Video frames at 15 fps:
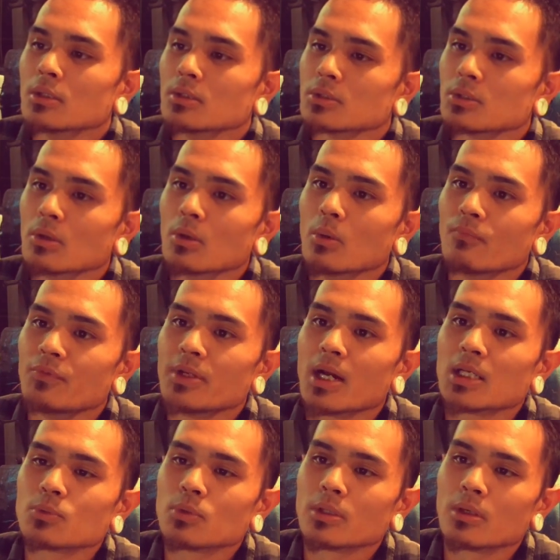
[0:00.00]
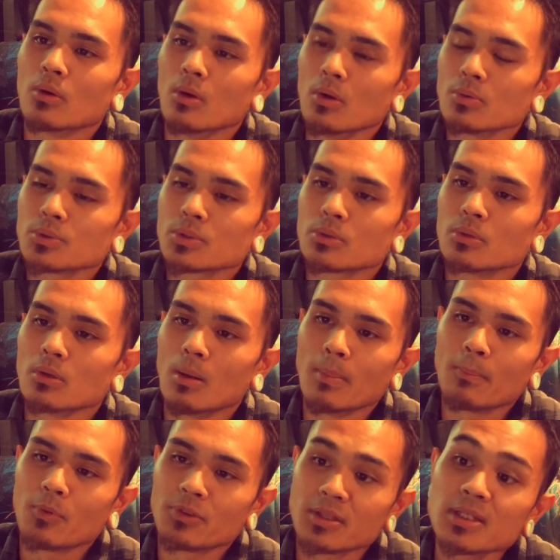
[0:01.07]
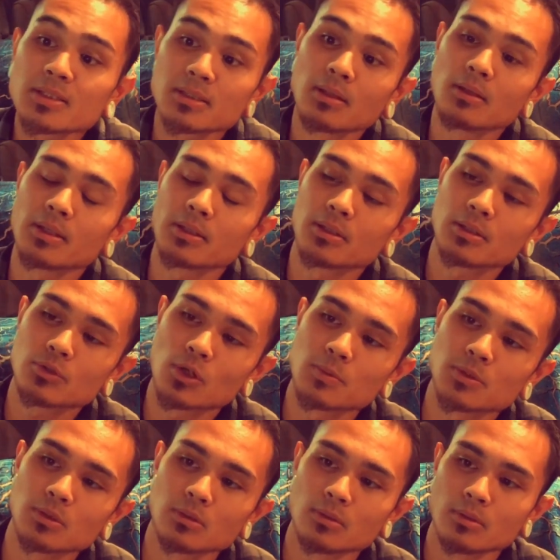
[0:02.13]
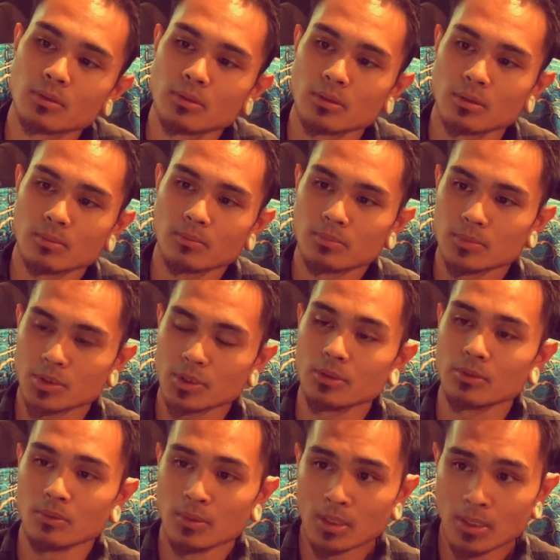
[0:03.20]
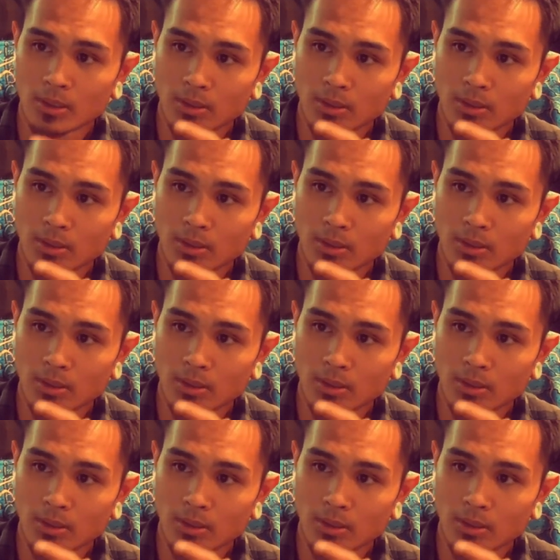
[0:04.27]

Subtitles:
So if you guys are going to go old school, I'm going to put this in the link in the description too,